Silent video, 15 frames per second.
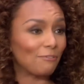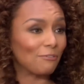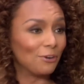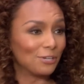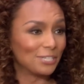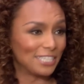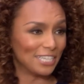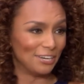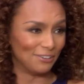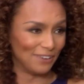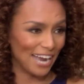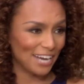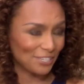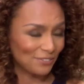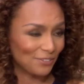first
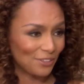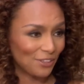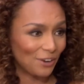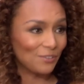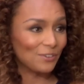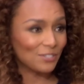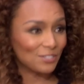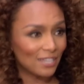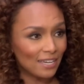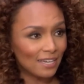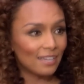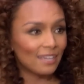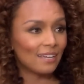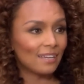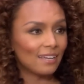interaction with her was,
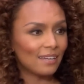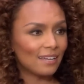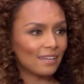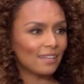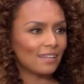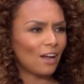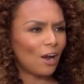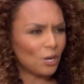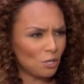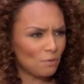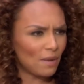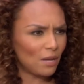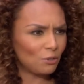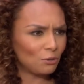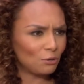"Are you
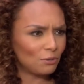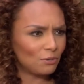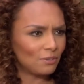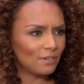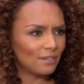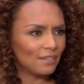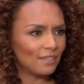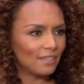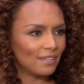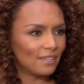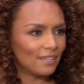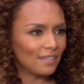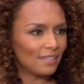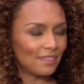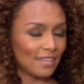Mahu?"
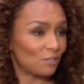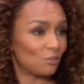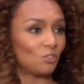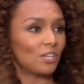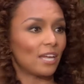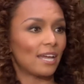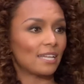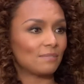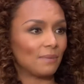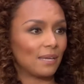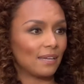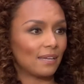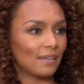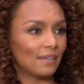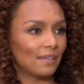That's what she asked
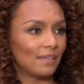me.